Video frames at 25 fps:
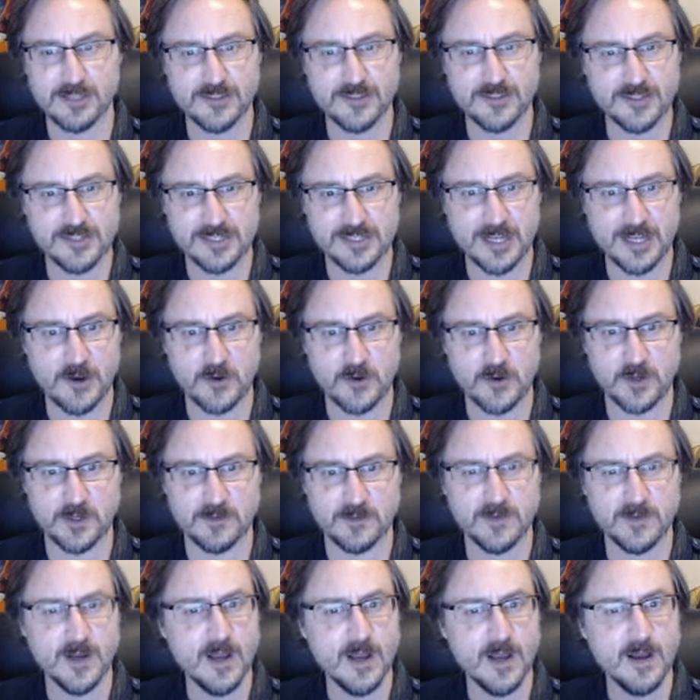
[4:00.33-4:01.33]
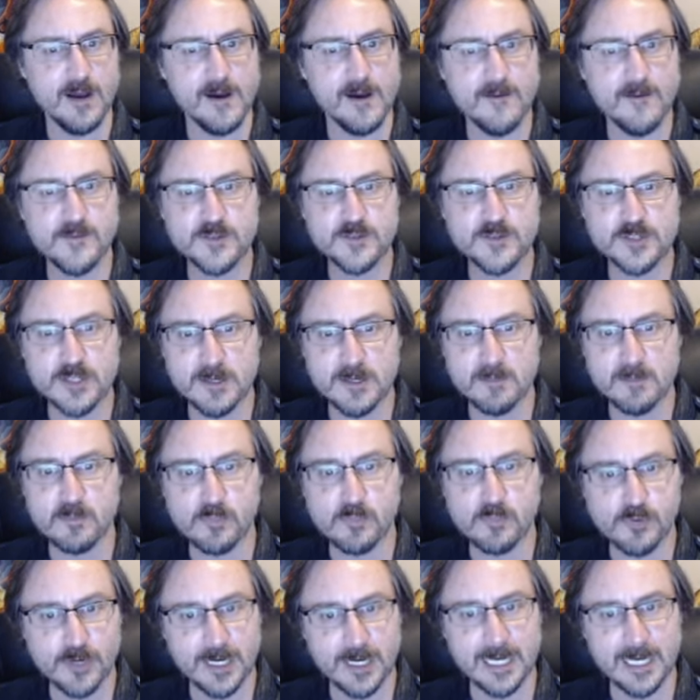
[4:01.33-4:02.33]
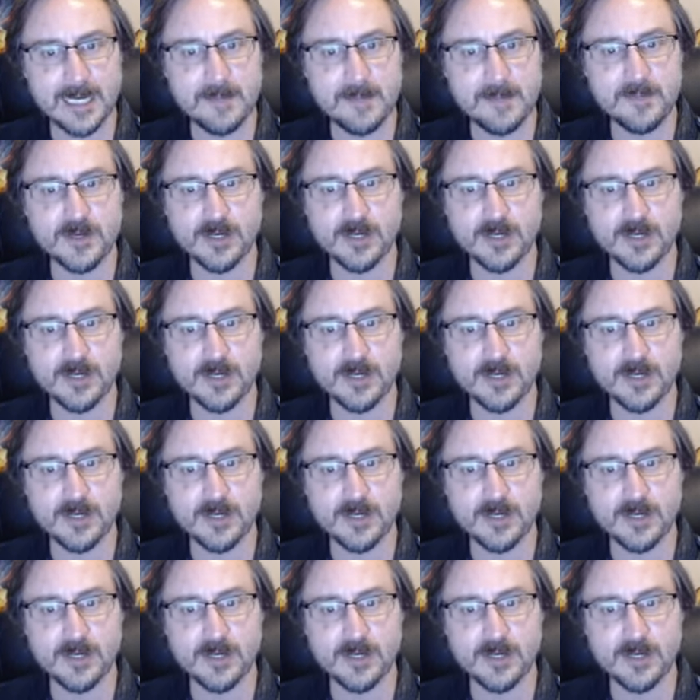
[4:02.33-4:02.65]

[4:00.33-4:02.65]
this narrative of some prime